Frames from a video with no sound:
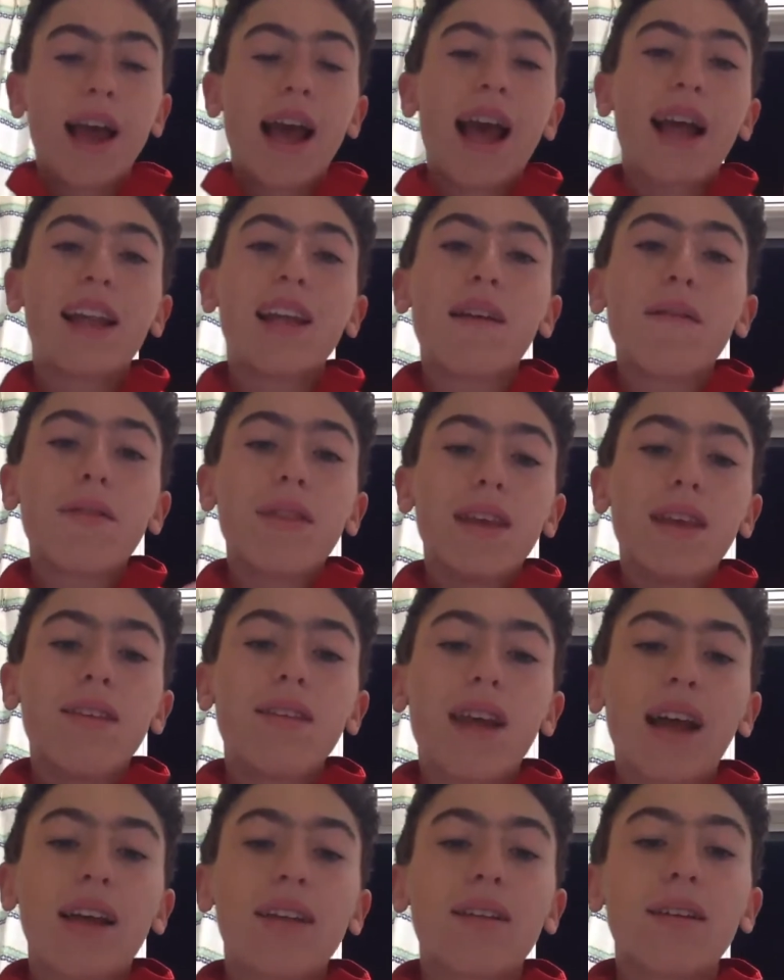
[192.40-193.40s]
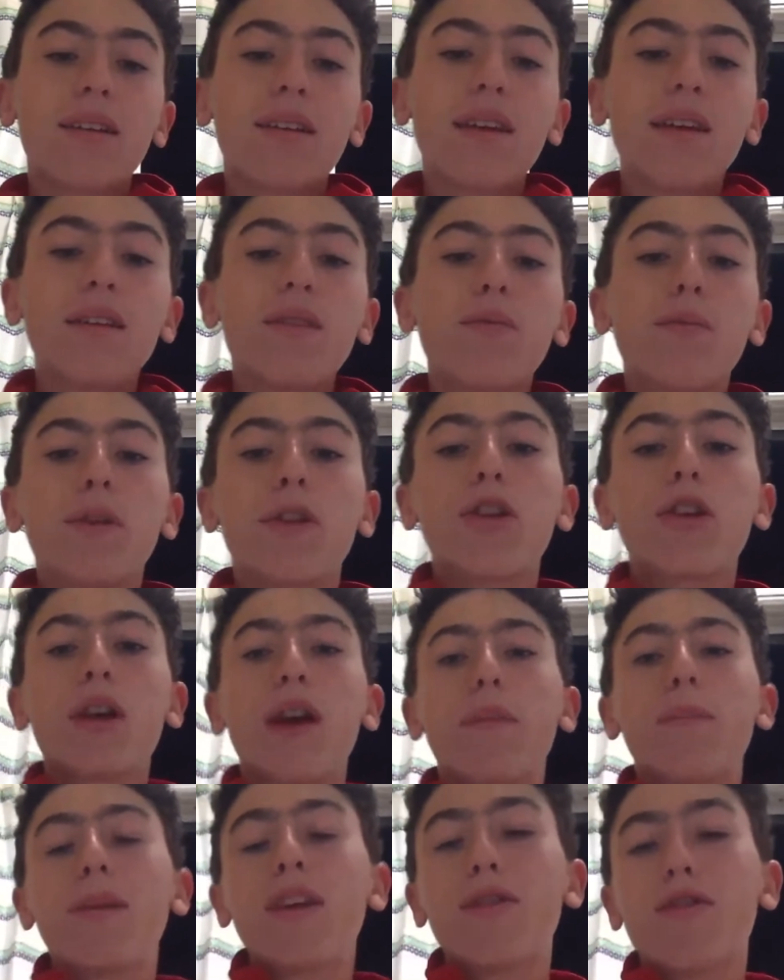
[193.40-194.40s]
Any of these entities which
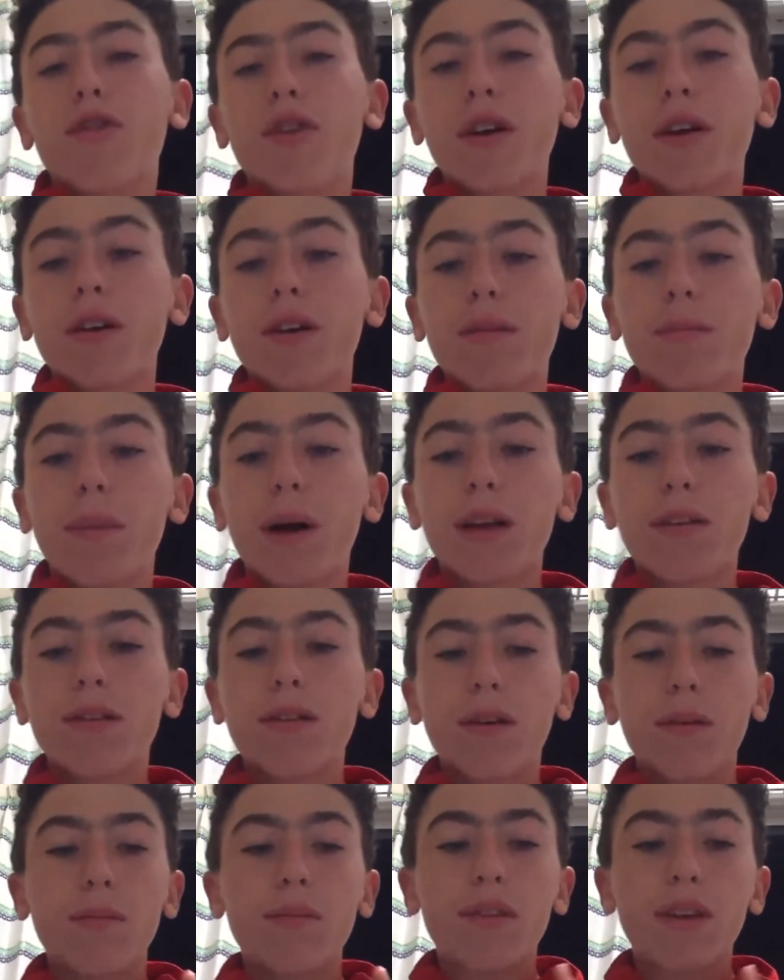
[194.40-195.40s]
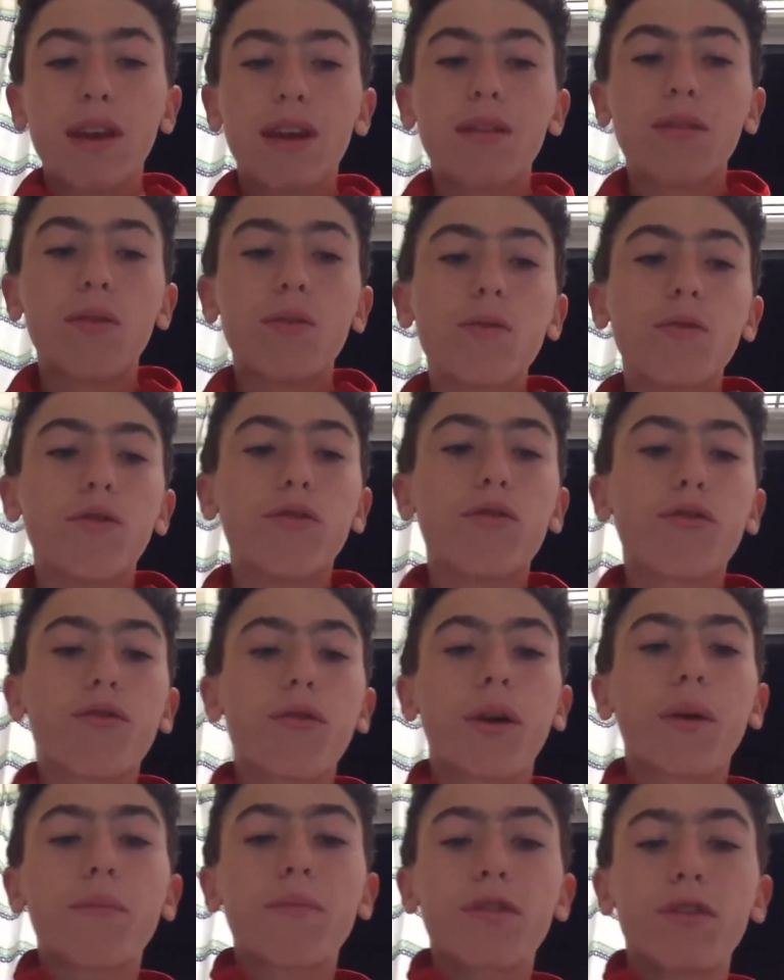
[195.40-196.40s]
can be triggered by some signal to
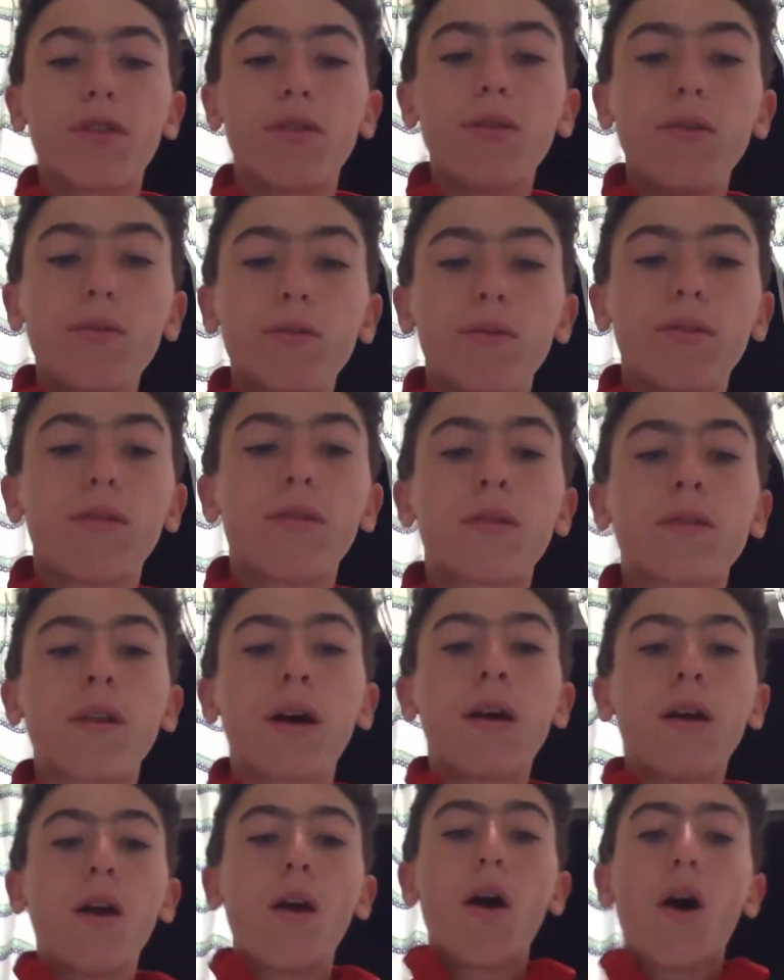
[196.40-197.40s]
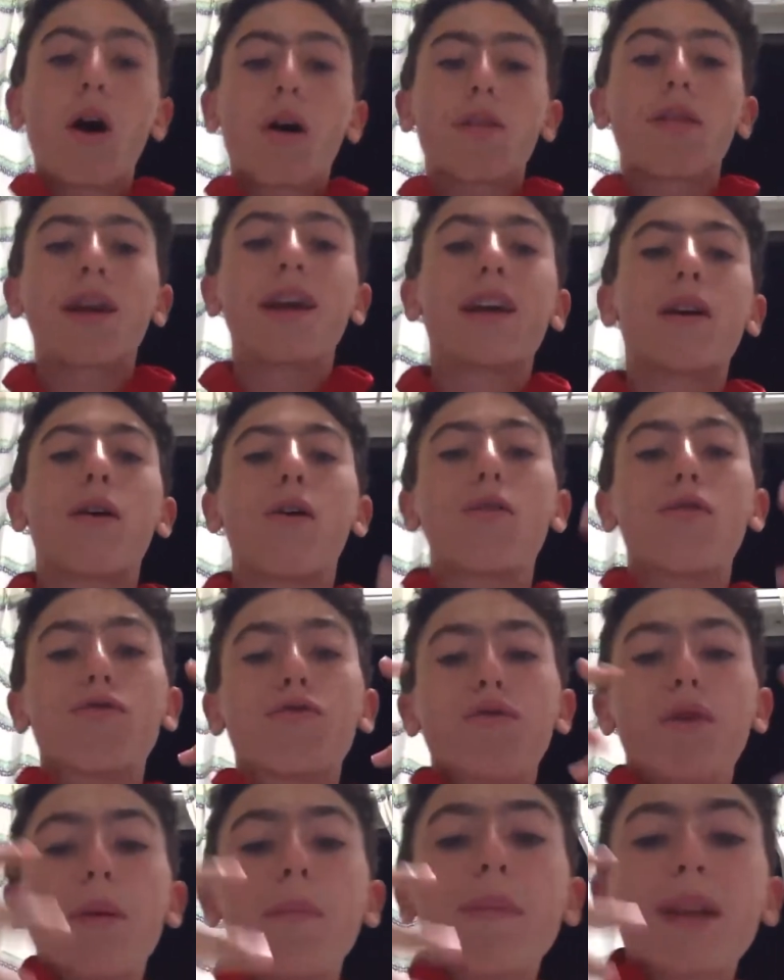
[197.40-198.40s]
reproduce are then called
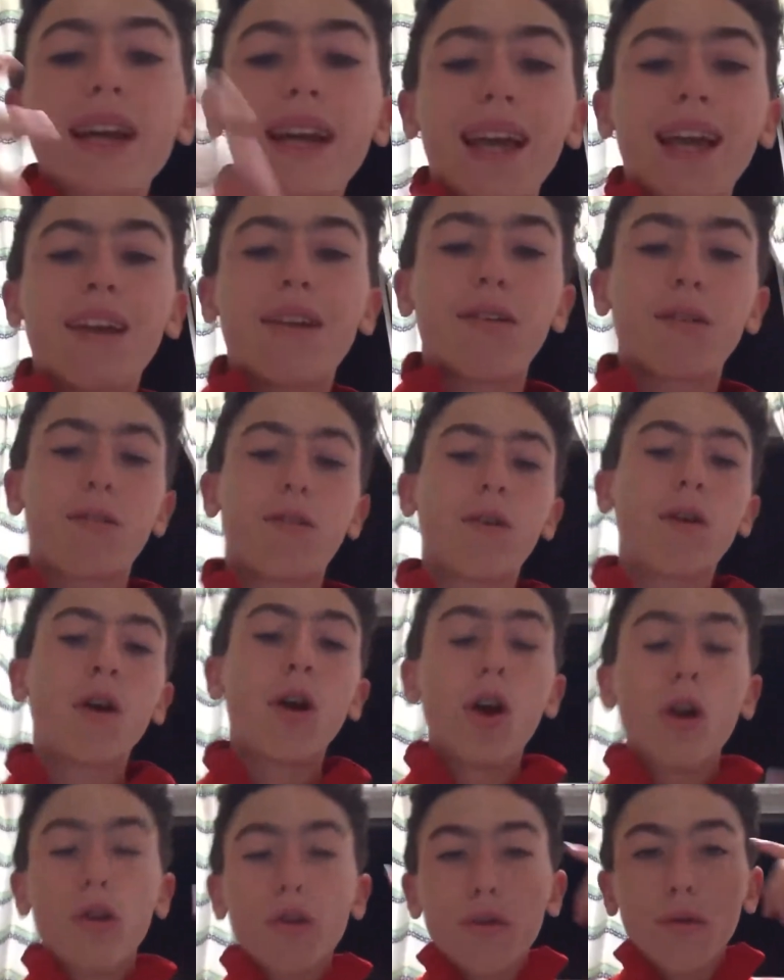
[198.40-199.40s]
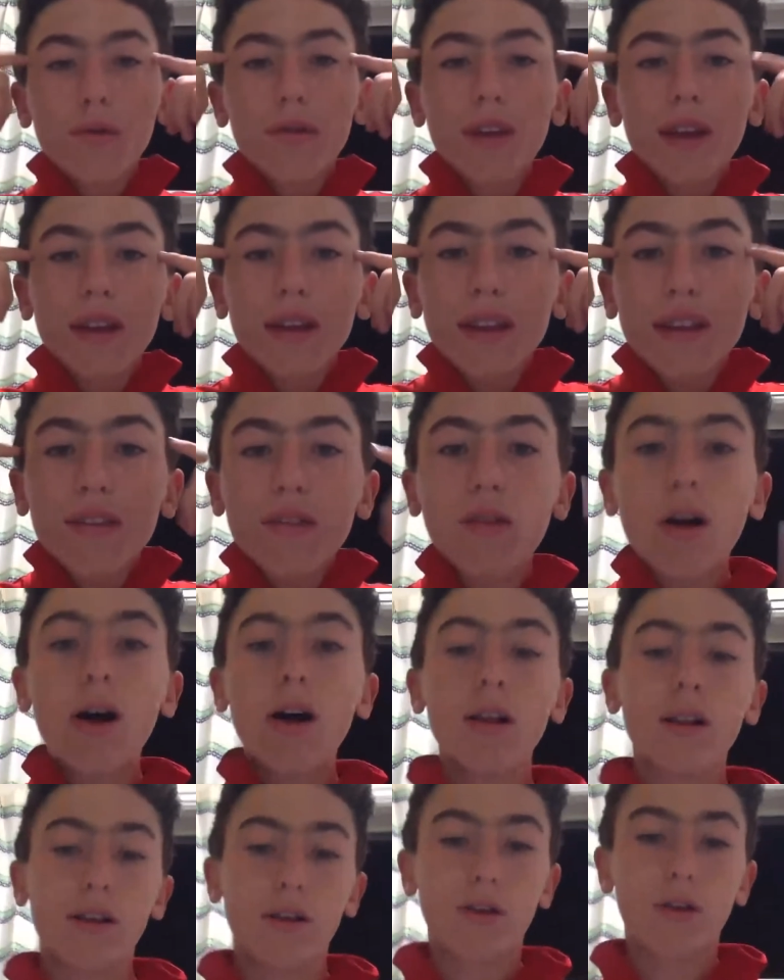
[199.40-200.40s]
replicators. Using this
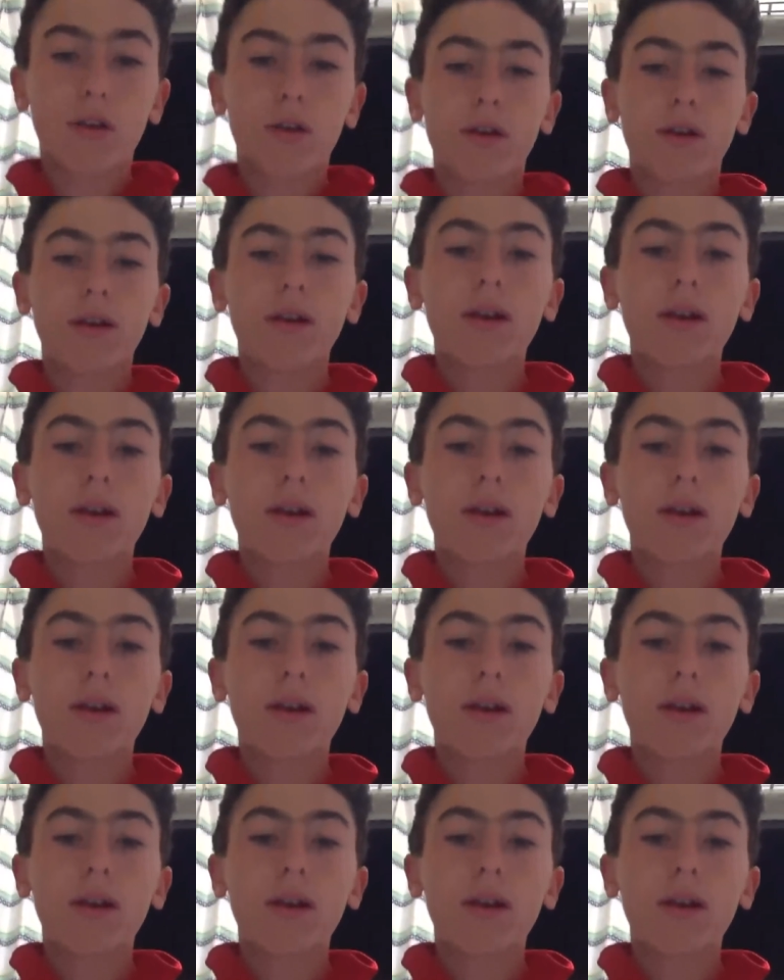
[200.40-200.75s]
logic,